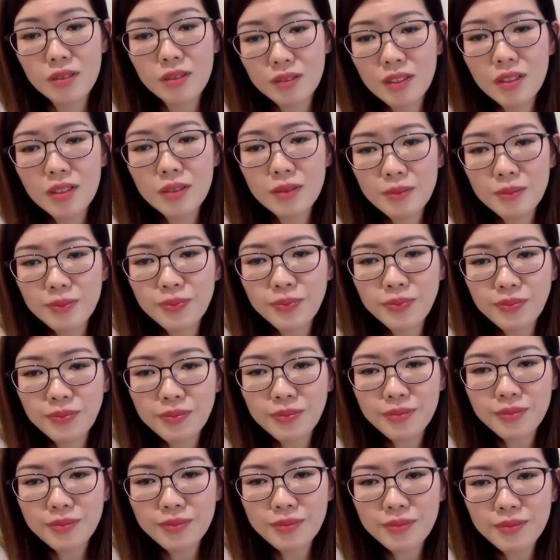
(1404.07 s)
You
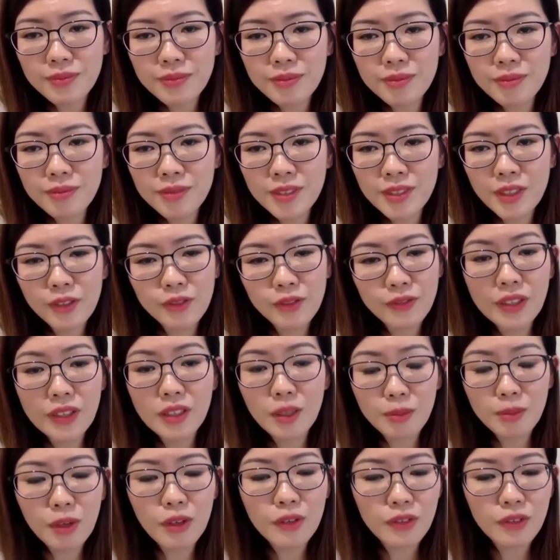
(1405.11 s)
can find
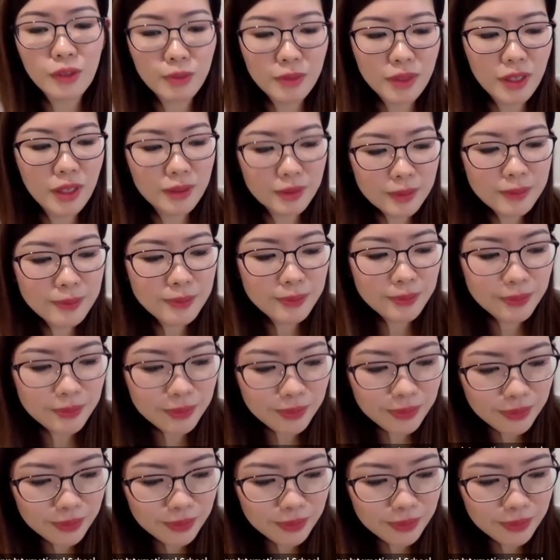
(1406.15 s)
out more.